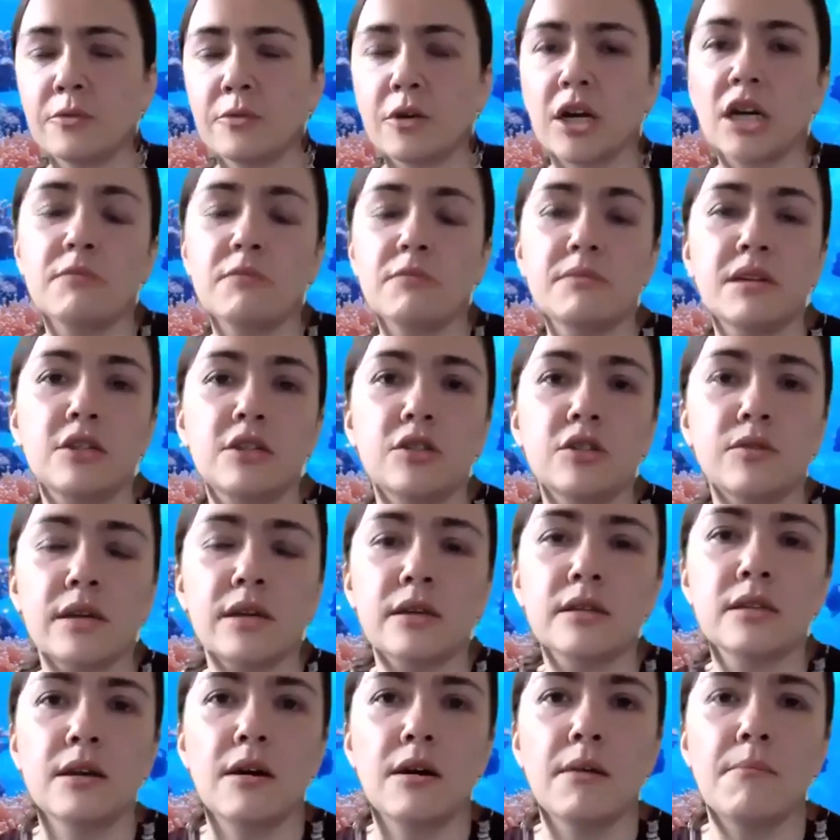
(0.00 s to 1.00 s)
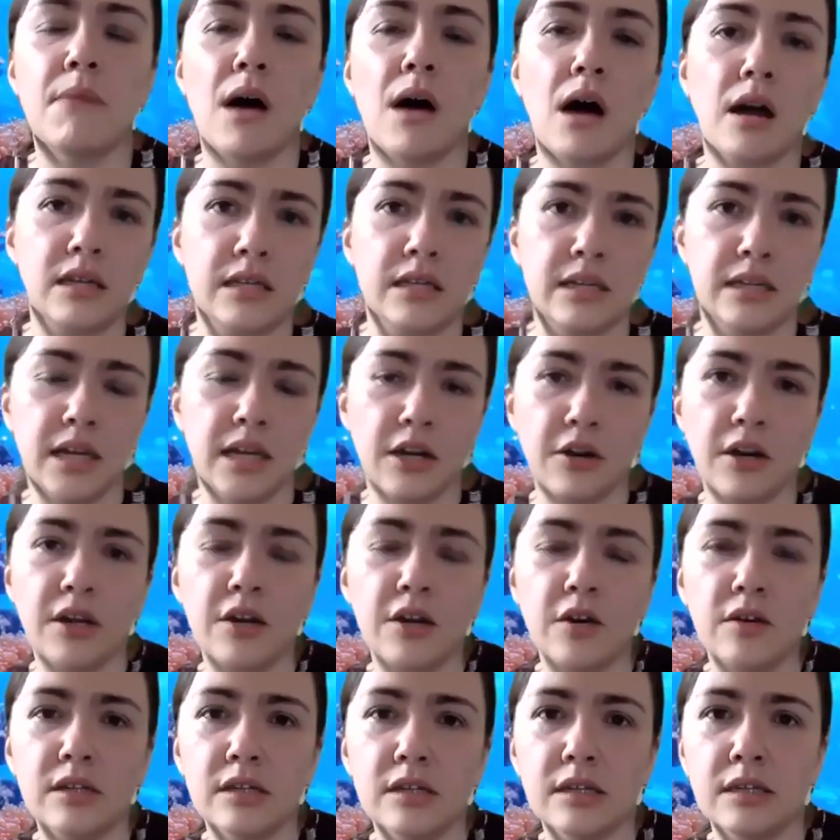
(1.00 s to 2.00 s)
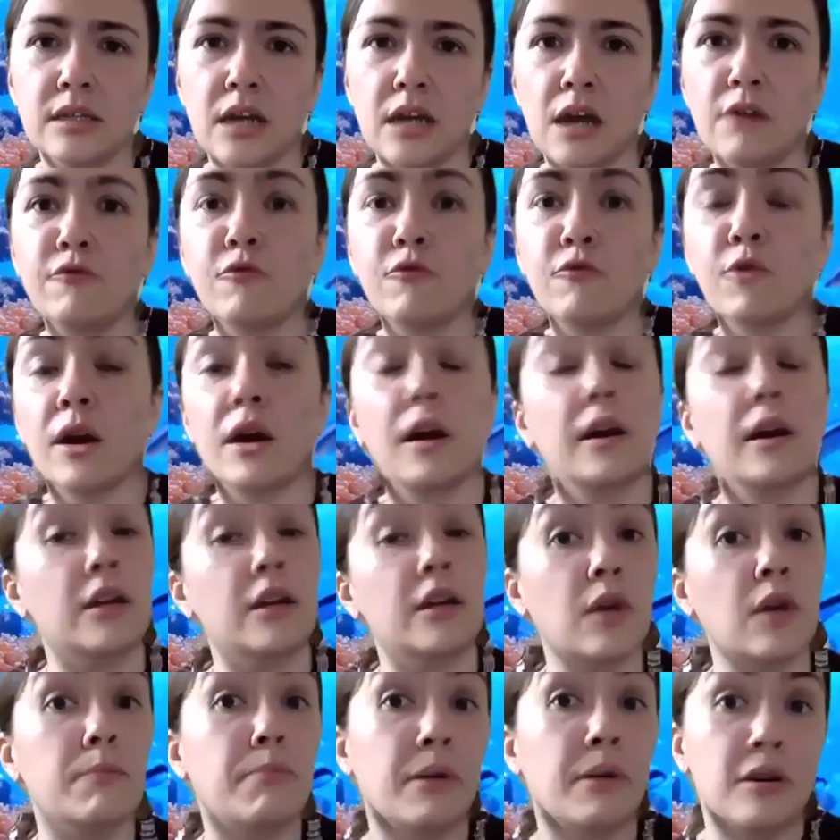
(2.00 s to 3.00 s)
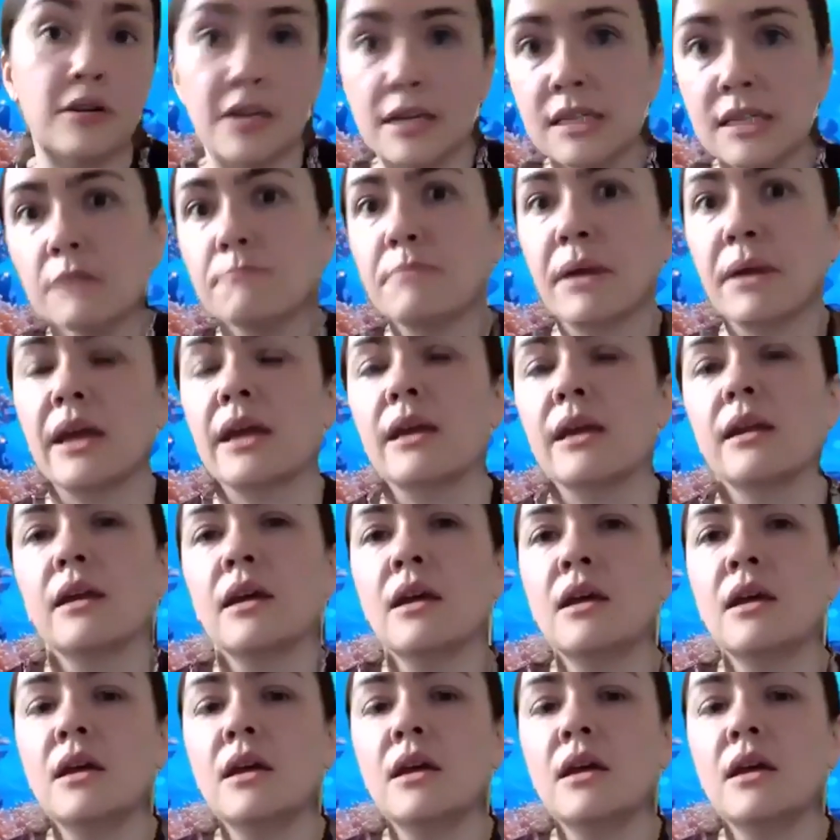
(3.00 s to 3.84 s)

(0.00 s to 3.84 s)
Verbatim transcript: we're going to be doing some mock scenarios and stuff where you can participate.